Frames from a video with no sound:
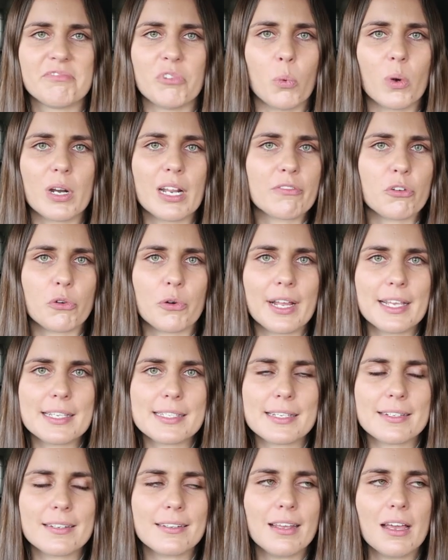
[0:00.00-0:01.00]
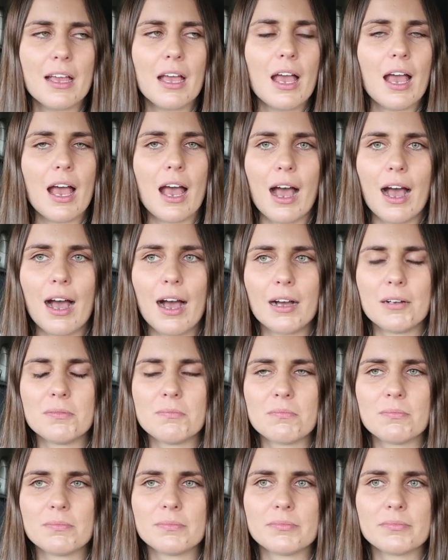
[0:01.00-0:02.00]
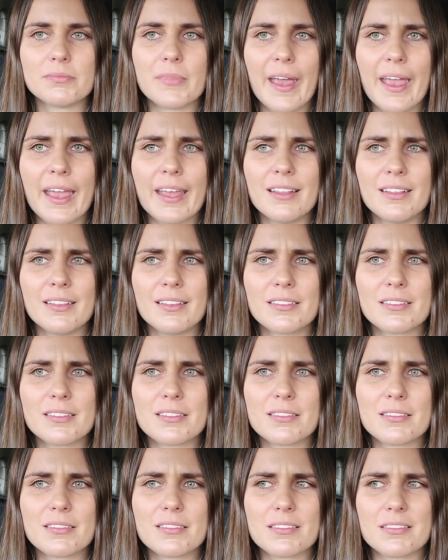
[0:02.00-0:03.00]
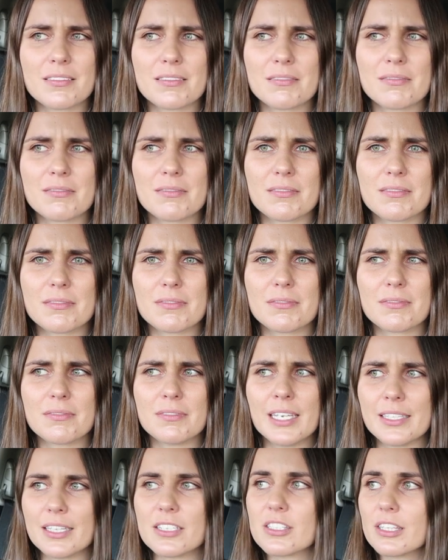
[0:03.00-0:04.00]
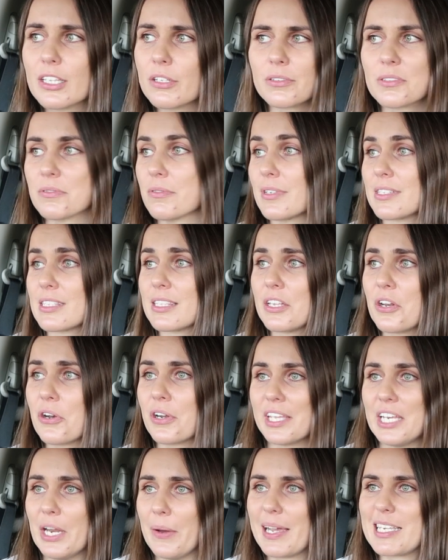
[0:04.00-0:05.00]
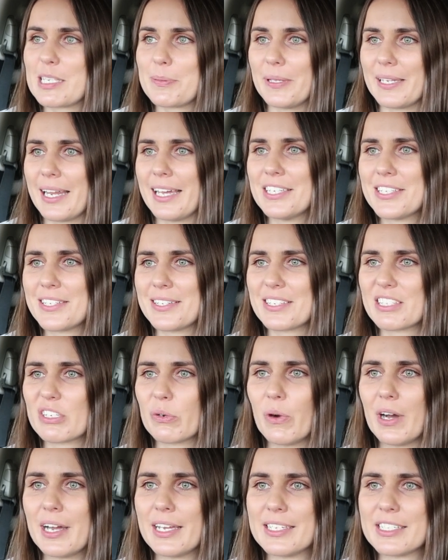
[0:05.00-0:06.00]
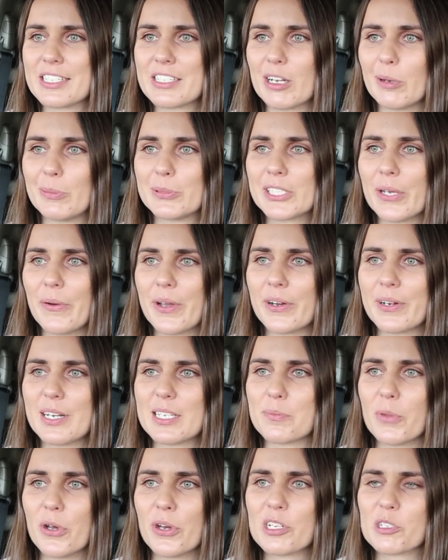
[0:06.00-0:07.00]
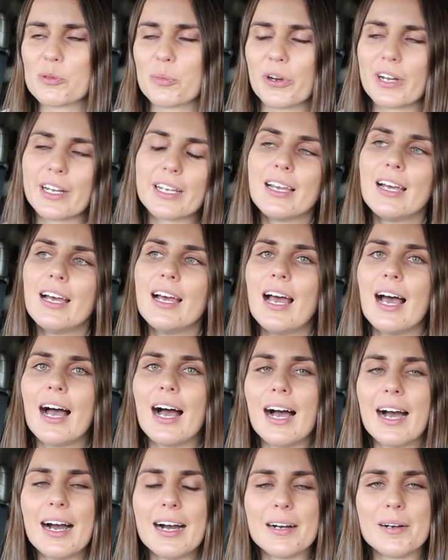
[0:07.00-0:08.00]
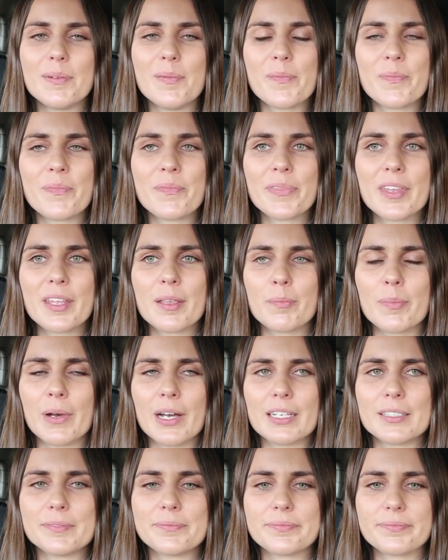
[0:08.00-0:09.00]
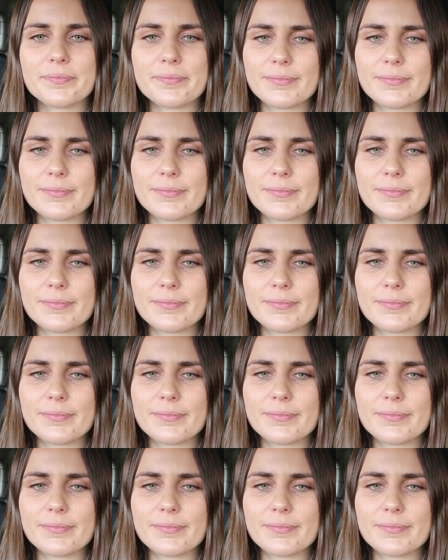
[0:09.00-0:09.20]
For whatever reason. Yeah, there's literally no explanation as to why he stops going on his murder spree. But